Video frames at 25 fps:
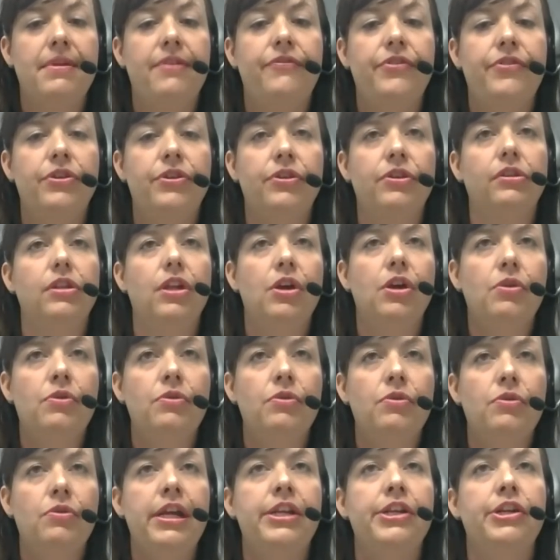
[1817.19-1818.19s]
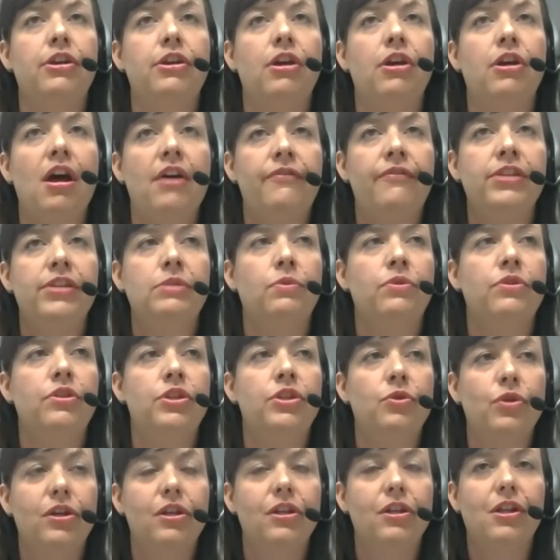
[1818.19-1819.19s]
If you're alone in your office with the
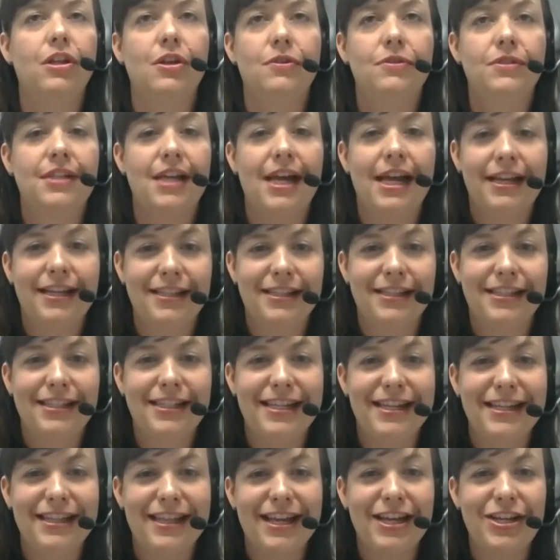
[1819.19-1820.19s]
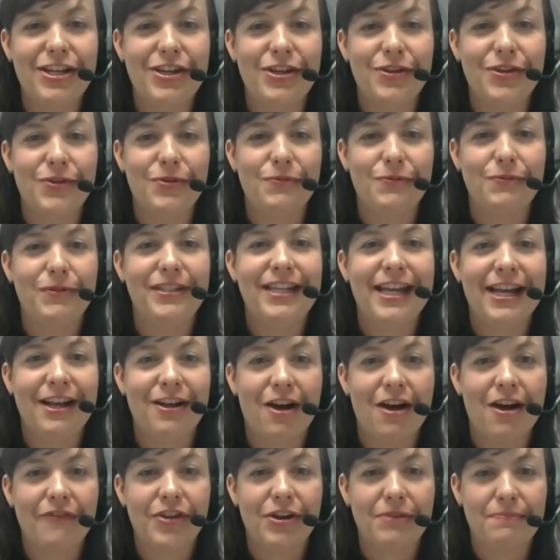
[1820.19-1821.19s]
door closed, I could see that you would take
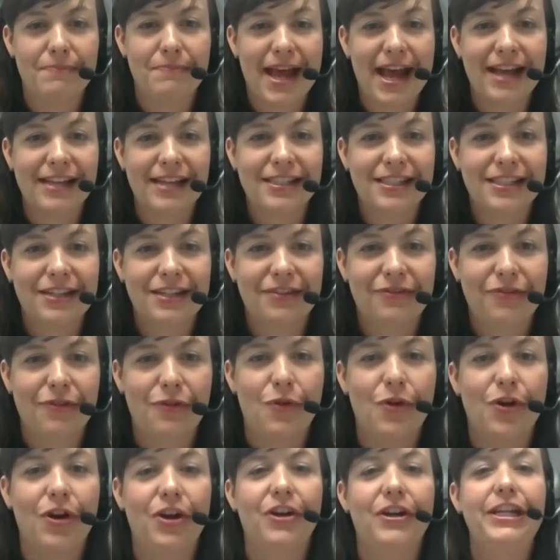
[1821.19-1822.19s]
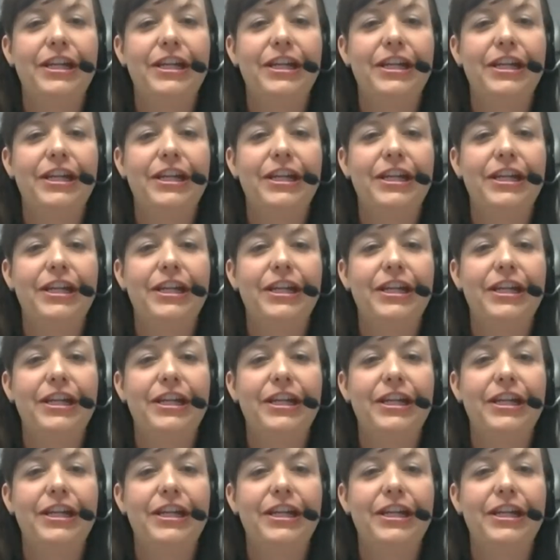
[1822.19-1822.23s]
off your mask for,